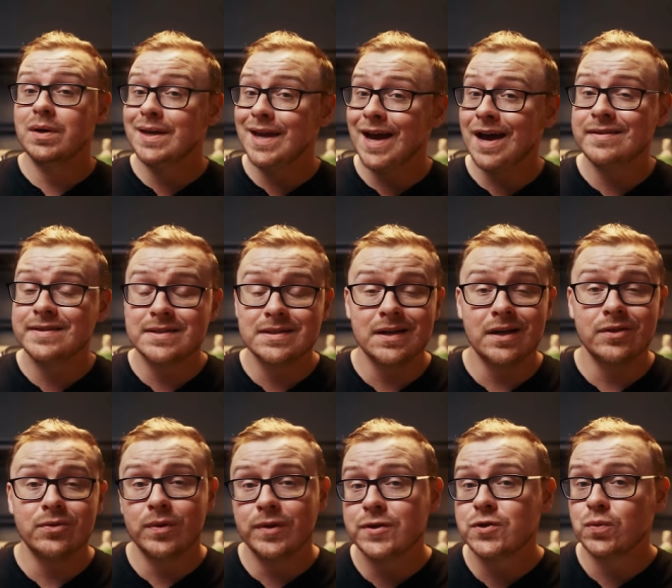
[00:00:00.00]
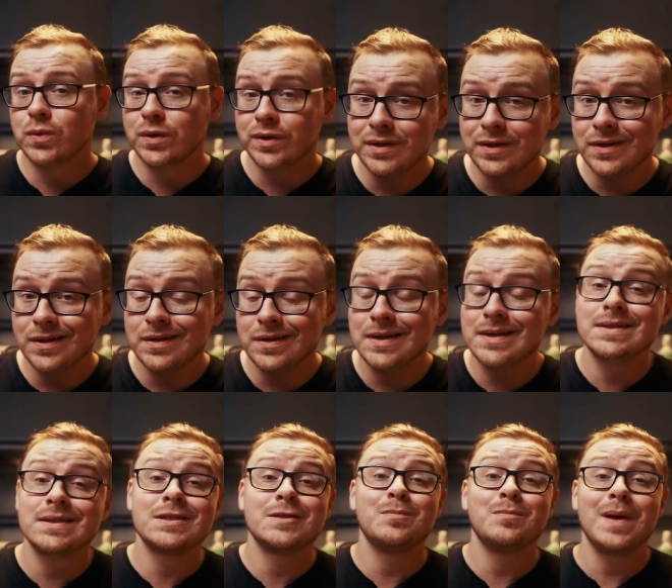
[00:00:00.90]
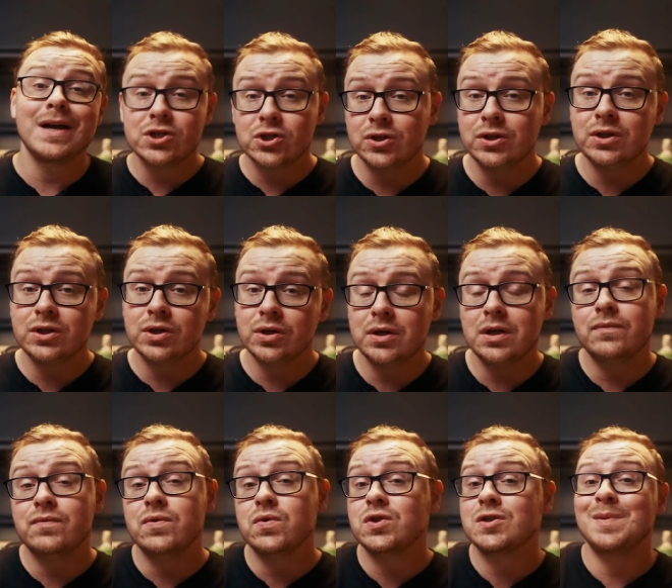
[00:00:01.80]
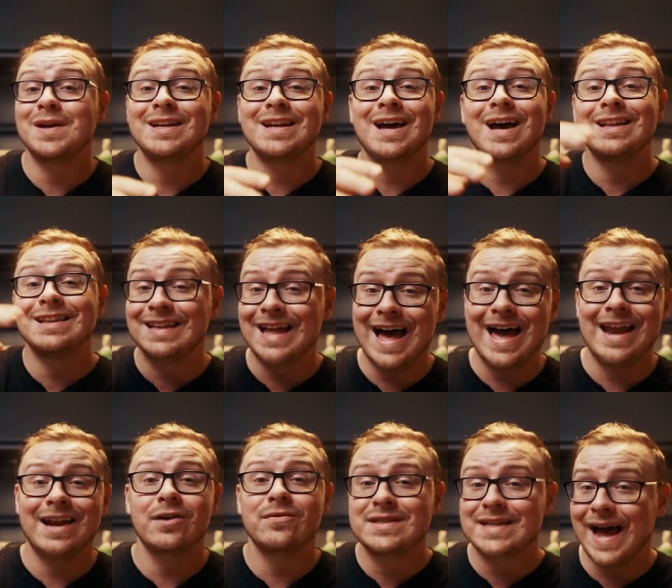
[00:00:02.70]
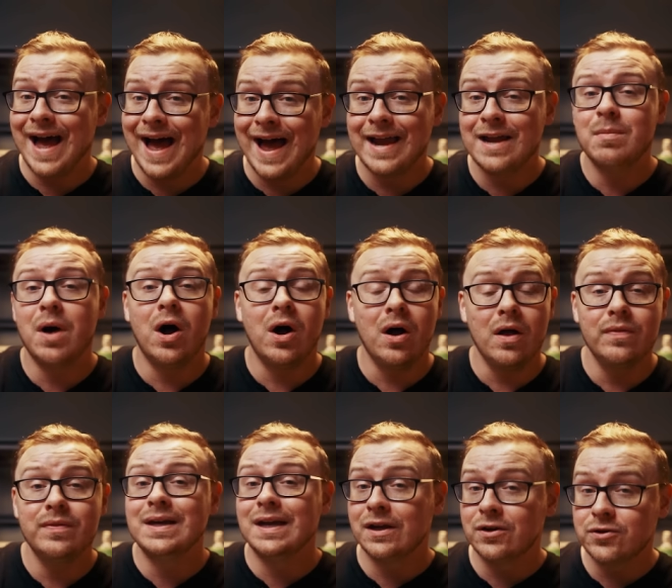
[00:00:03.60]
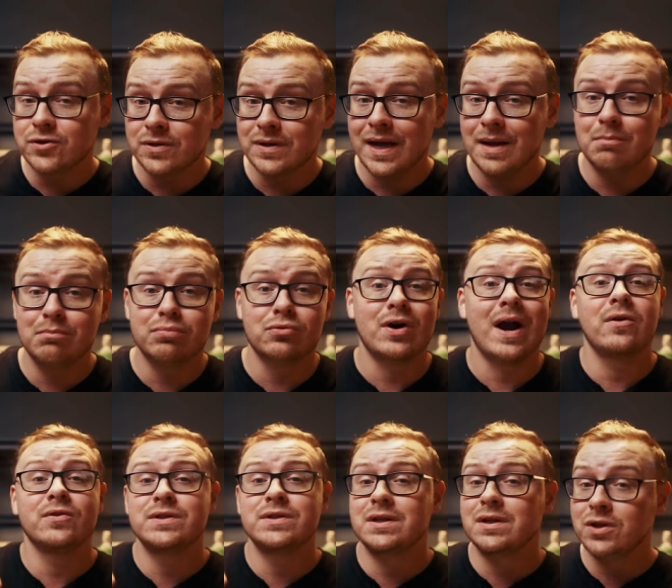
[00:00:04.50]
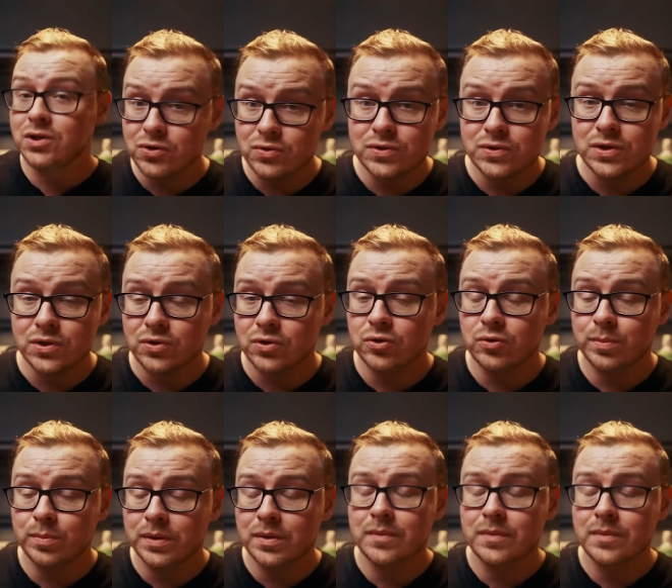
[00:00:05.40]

But yeah, this is another one that's really good. It's especially good if you spend a lot of time on the internet browsing YouTube